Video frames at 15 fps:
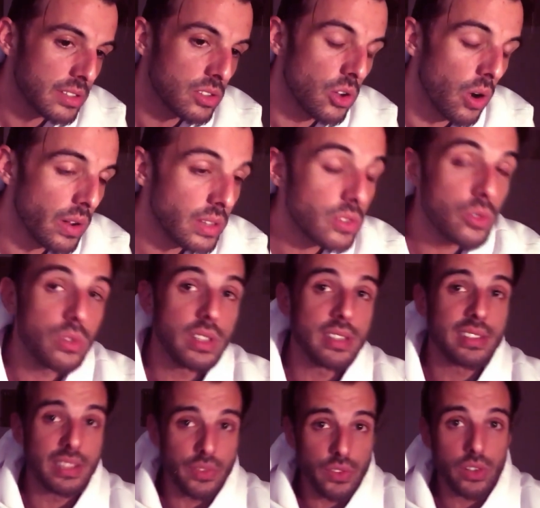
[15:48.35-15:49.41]
going through this
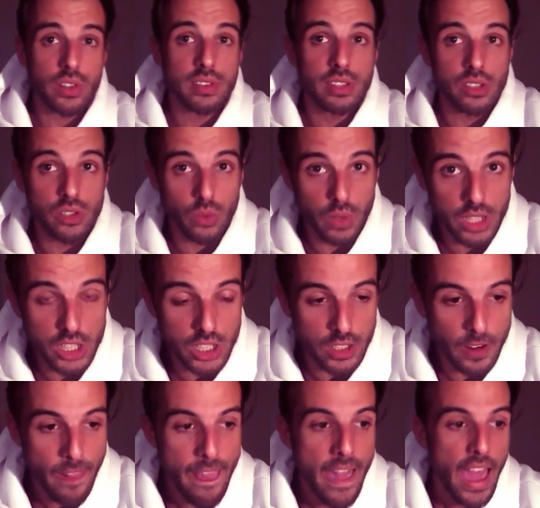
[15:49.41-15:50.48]
difficult
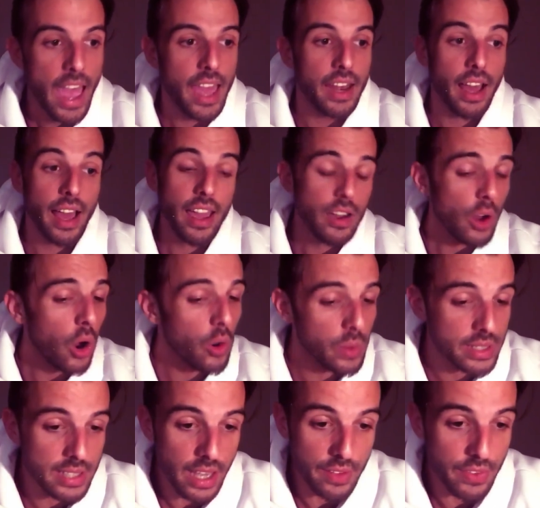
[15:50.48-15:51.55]
situation. And I
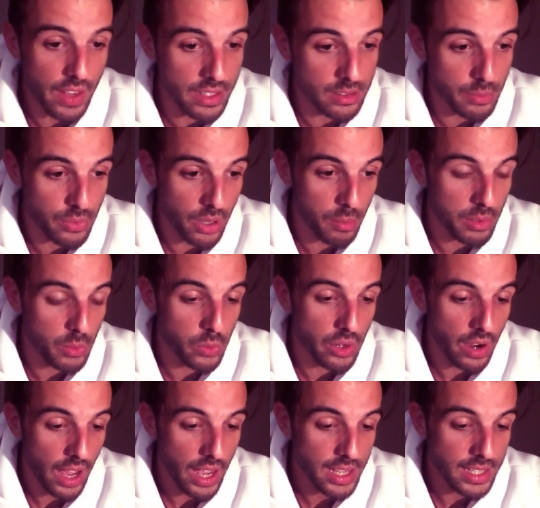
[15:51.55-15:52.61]
always have had the problem
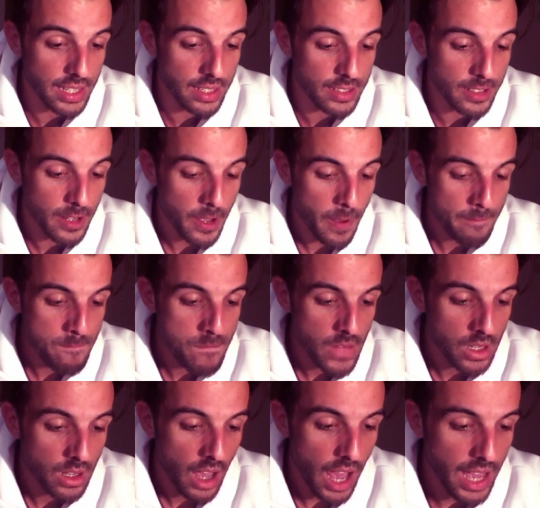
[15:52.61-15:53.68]
where I can
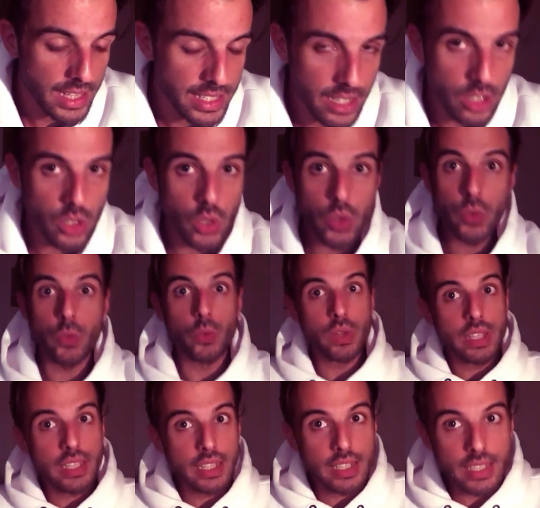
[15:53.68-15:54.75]
look
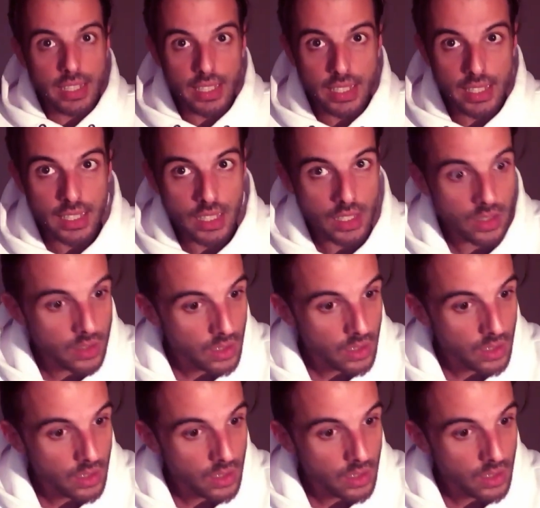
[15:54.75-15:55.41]
really,